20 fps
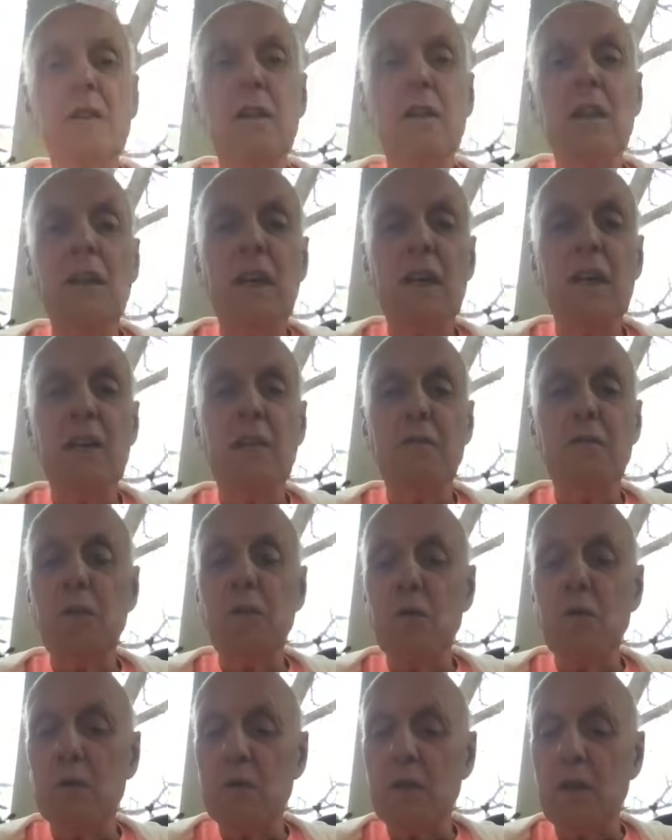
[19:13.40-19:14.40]
and and the
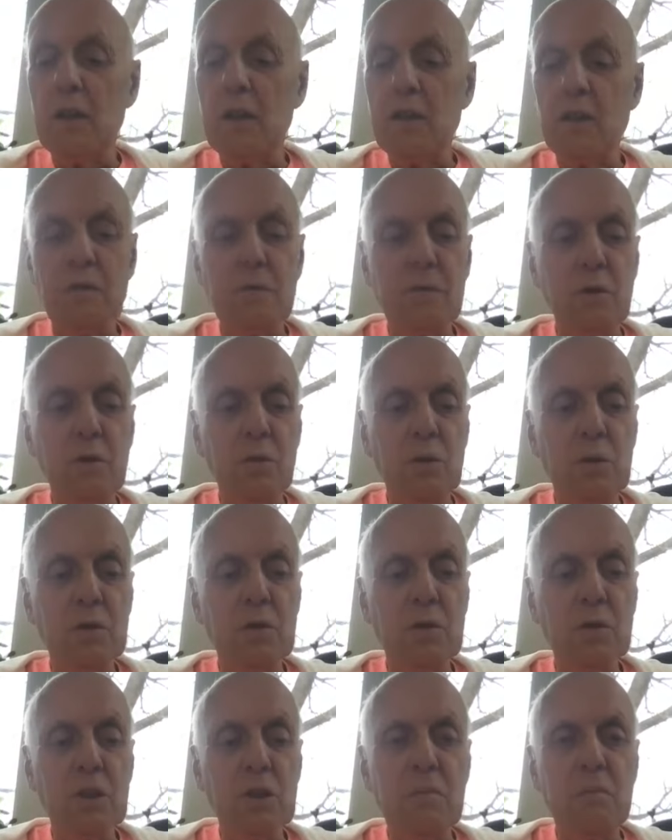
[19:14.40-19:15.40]
viewers are your viewers
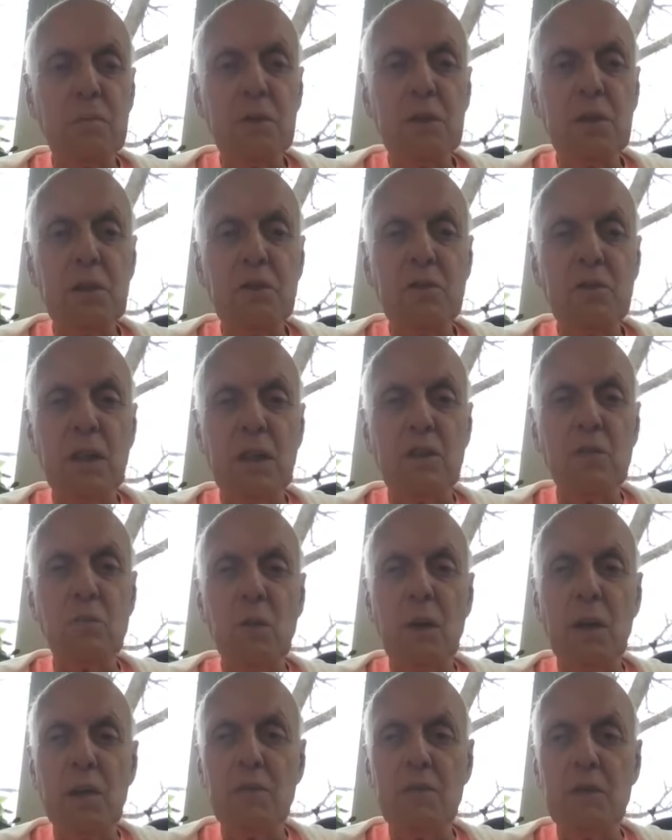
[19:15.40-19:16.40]
as hypnotists as
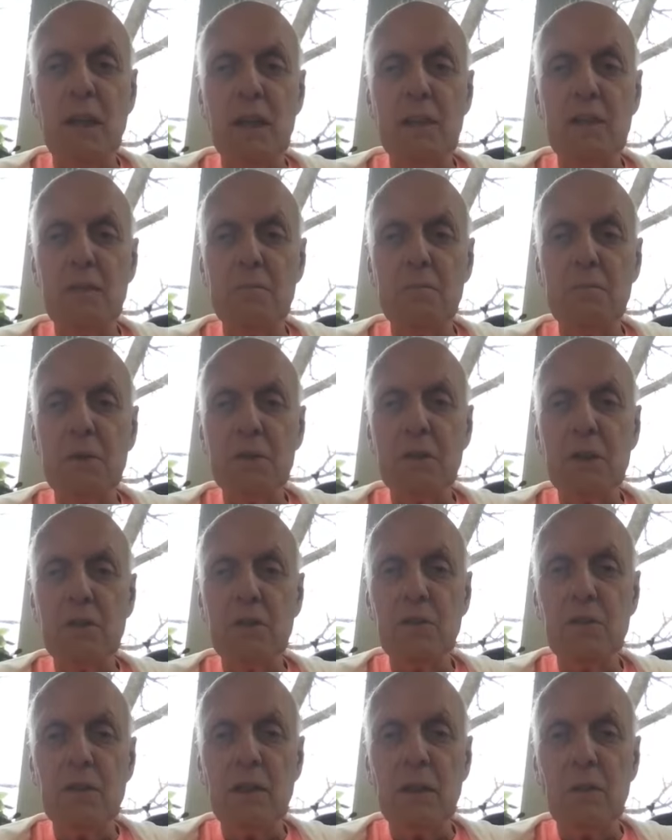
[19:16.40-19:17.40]
well as
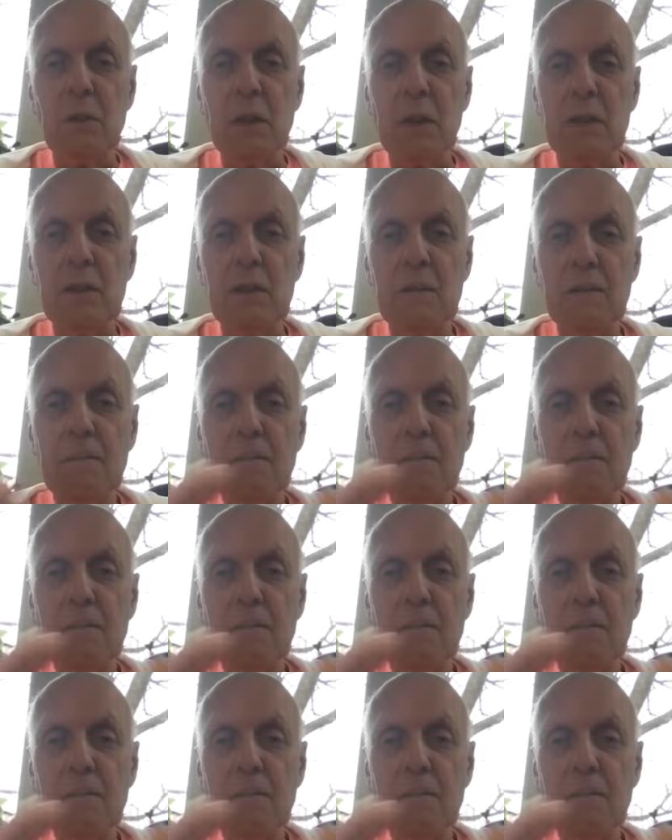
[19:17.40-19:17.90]
non-hypnotists. Is that right?